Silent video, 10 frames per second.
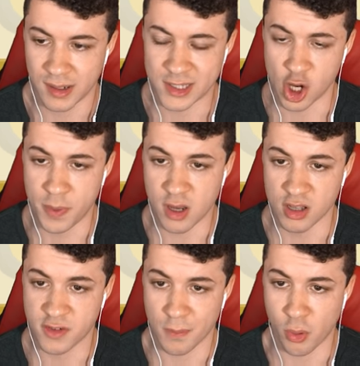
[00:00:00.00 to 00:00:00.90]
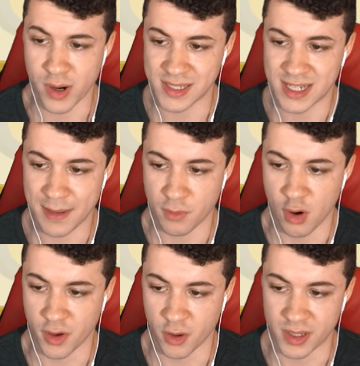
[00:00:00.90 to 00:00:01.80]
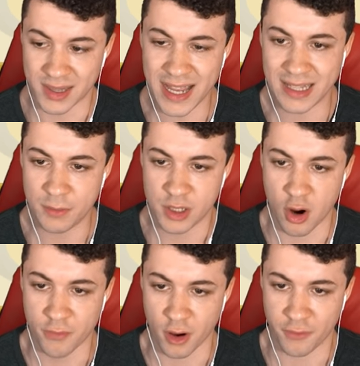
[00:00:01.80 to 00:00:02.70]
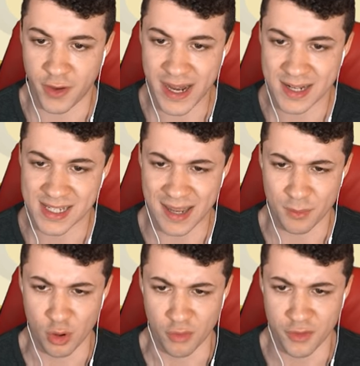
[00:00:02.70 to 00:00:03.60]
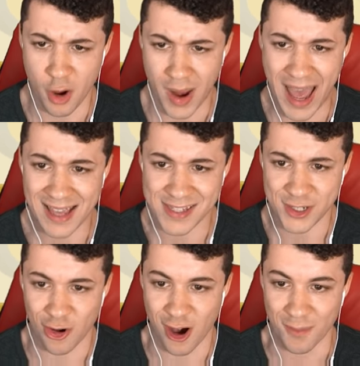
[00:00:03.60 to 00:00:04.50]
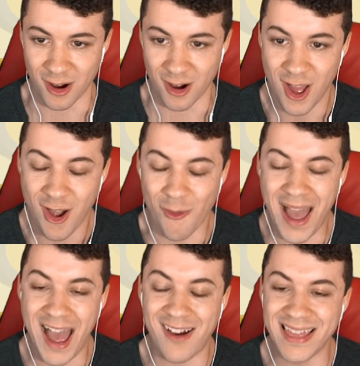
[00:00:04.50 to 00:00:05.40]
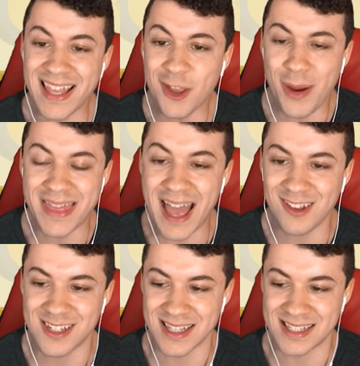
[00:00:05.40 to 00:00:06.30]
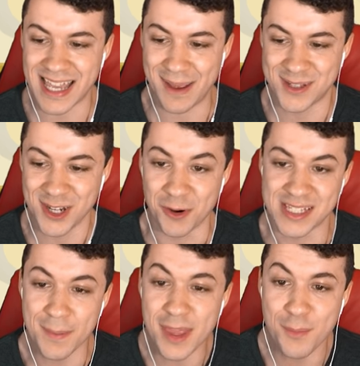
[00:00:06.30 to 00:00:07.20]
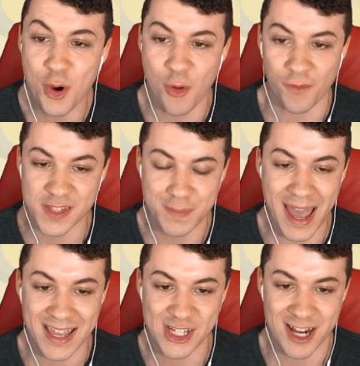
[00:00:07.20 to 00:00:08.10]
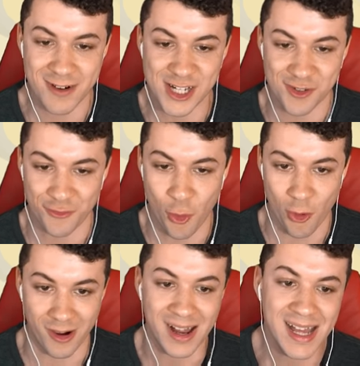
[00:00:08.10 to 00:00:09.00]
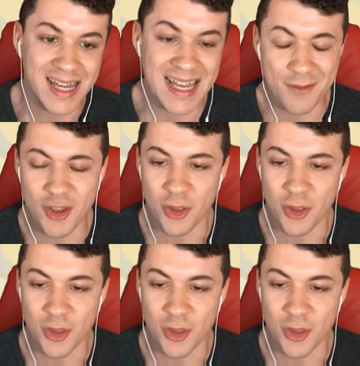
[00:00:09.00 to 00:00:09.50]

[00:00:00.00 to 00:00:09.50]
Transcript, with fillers: Let's hope it goes for a Poison-type move, although it likely would go for a Fighting-type move. No, Acid Armor. Wow, I like the way that looks in this game, too. Some of the moves back in Generation 4, even though